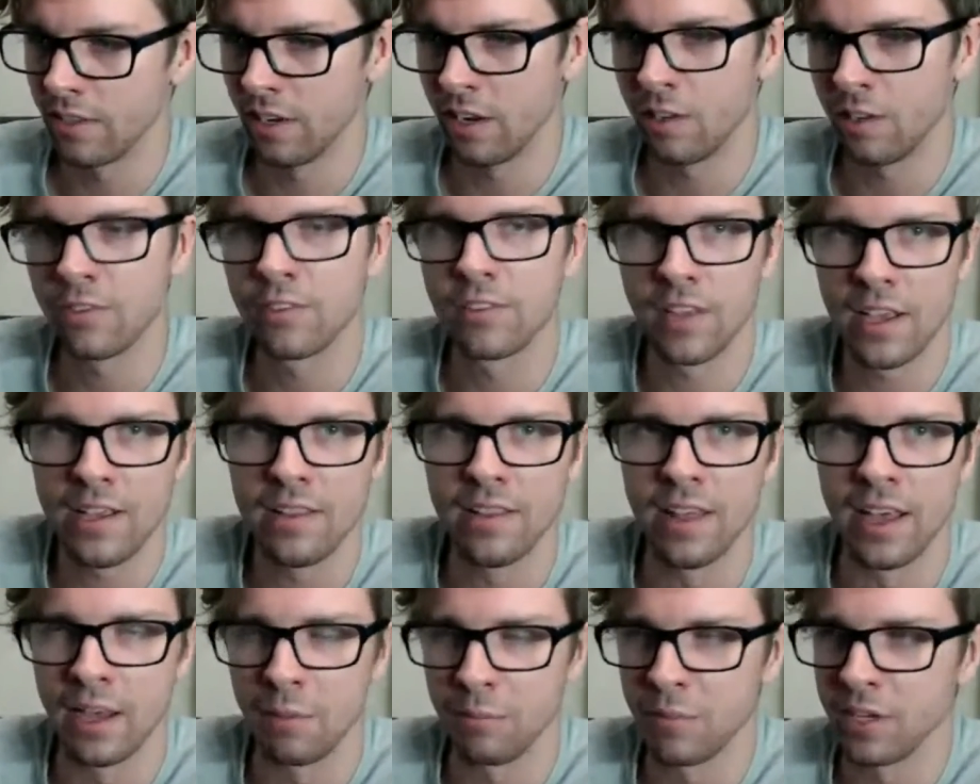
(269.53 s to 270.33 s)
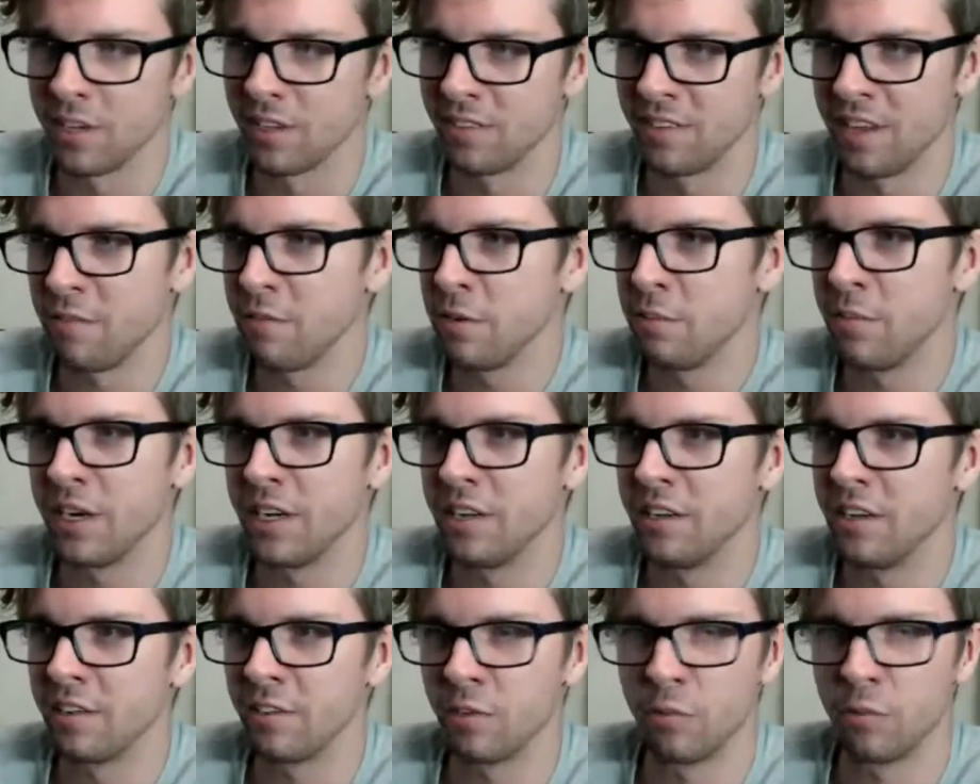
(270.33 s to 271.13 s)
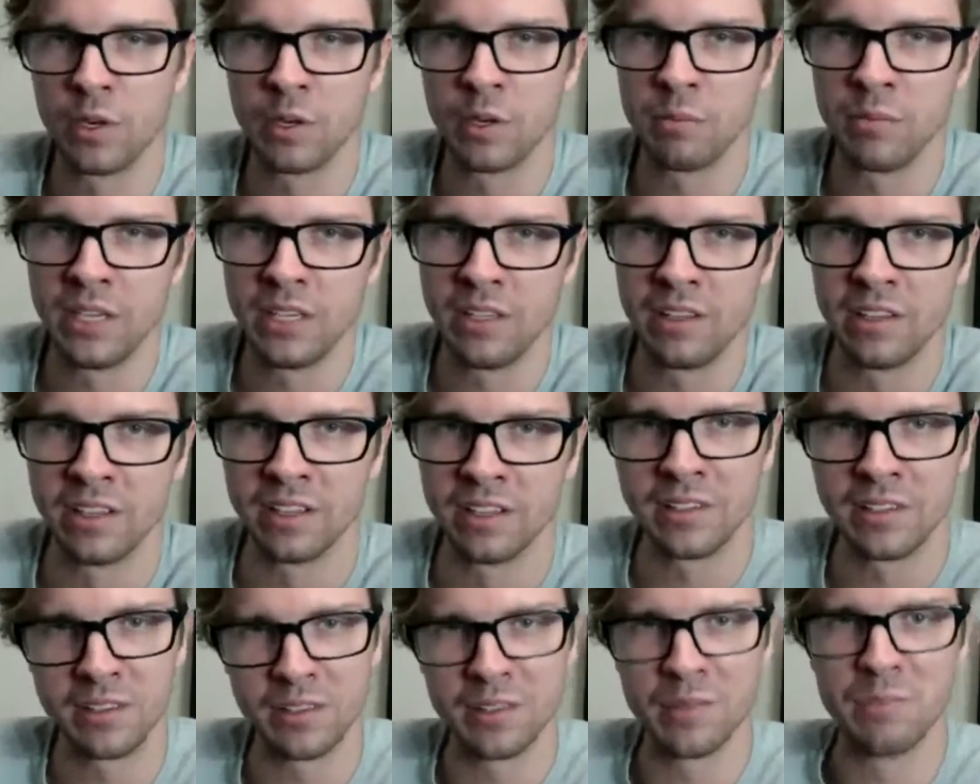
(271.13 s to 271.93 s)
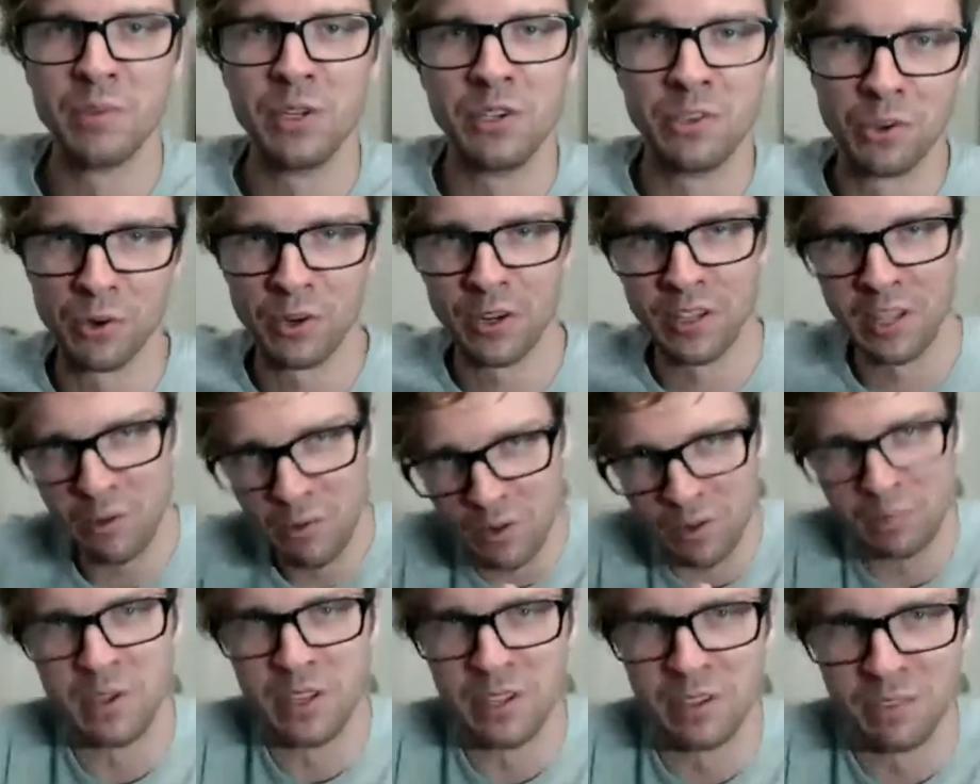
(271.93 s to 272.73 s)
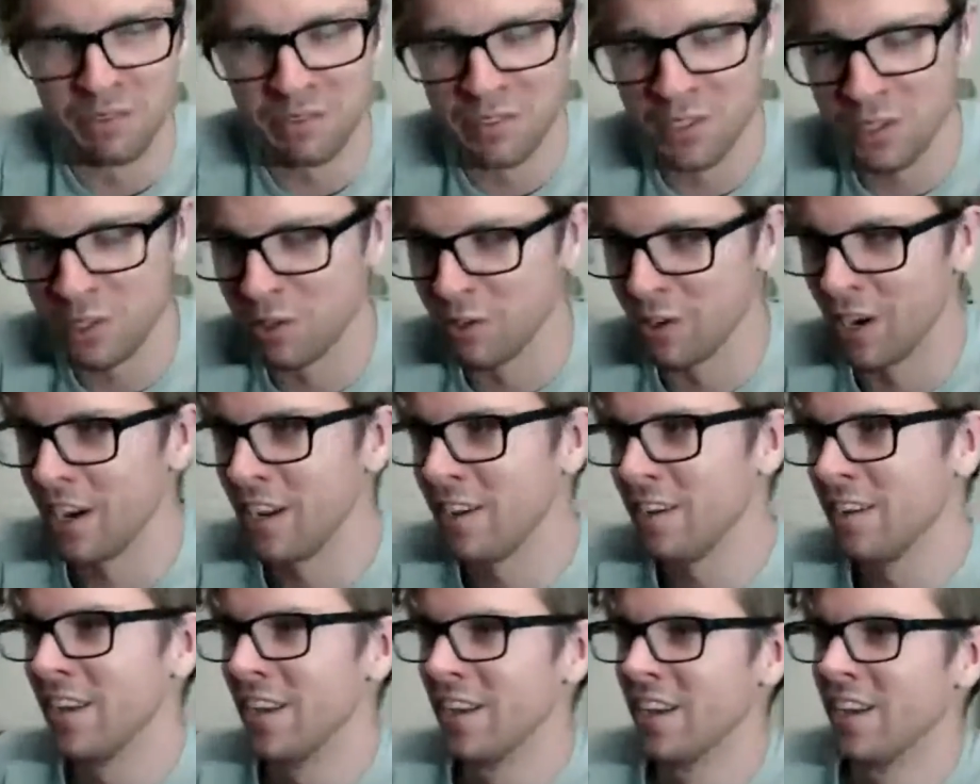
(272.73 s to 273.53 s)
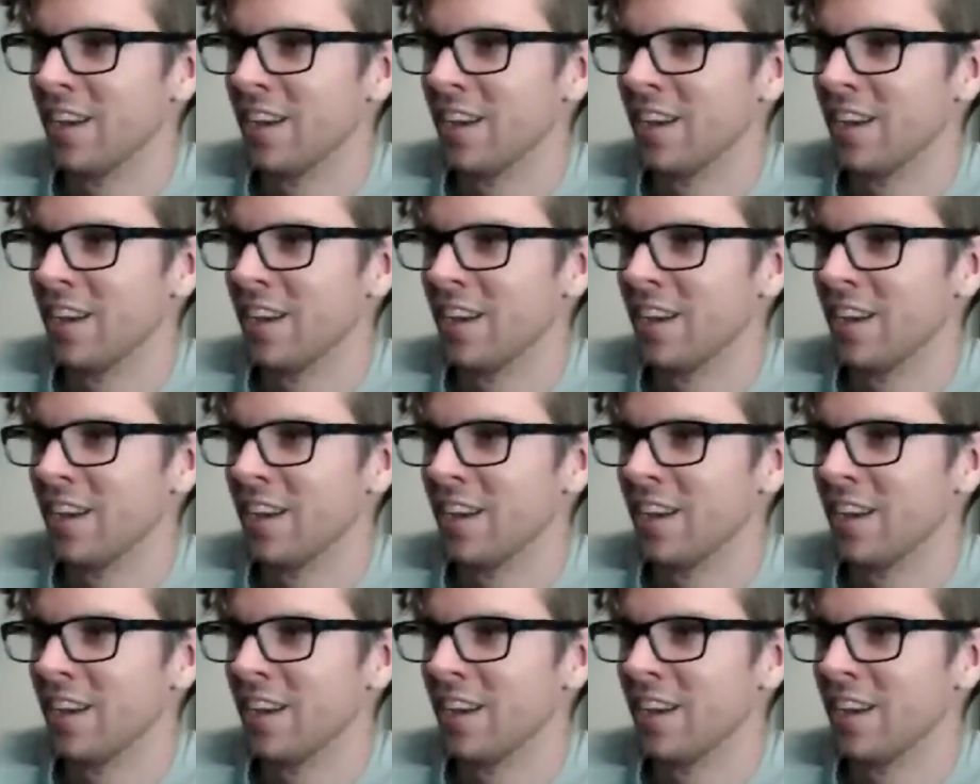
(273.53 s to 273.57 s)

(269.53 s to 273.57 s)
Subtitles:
and I'll say that because everybody doesn't want to be the majority. They want to be the few, right?